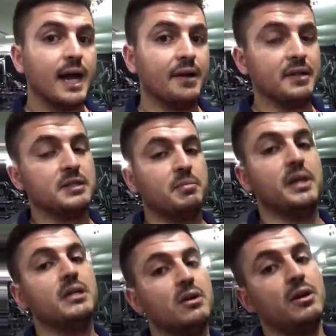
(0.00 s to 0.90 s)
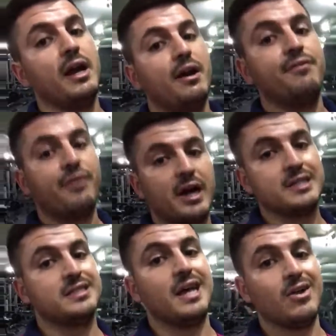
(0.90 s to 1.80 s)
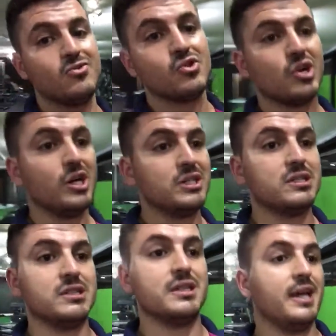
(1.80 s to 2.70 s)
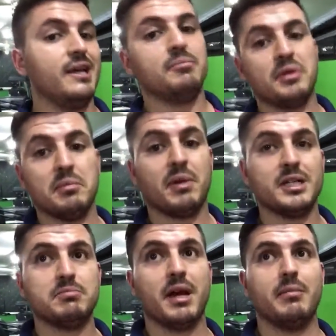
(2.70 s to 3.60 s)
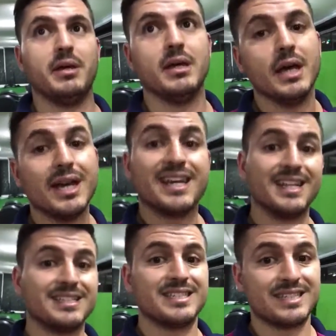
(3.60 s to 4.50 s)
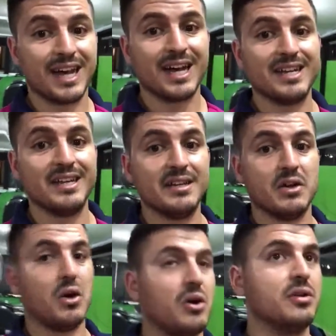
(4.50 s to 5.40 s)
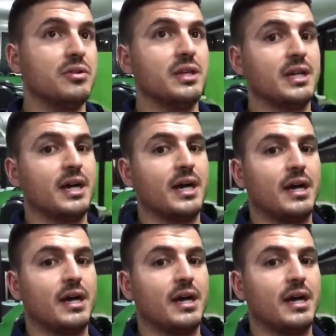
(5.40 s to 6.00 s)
and then depending on how fast that all goes, then pretty much maybe get started on the